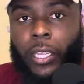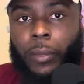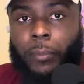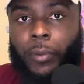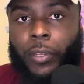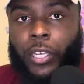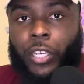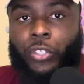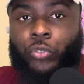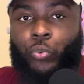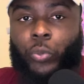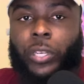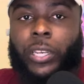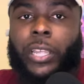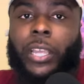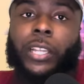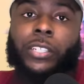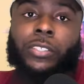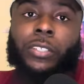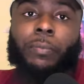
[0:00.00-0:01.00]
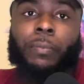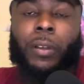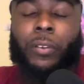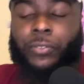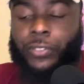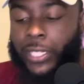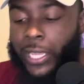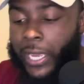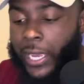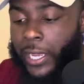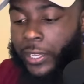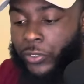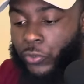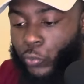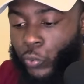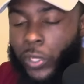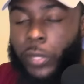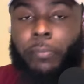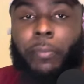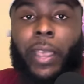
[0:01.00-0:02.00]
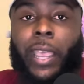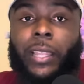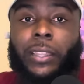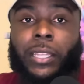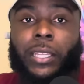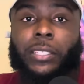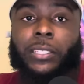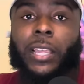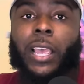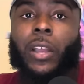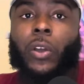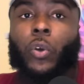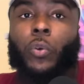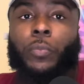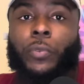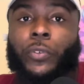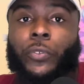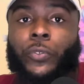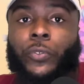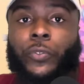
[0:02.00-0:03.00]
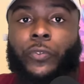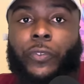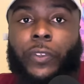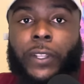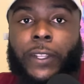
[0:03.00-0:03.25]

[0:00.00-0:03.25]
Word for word: because we did jump off sides. We made that tackle move.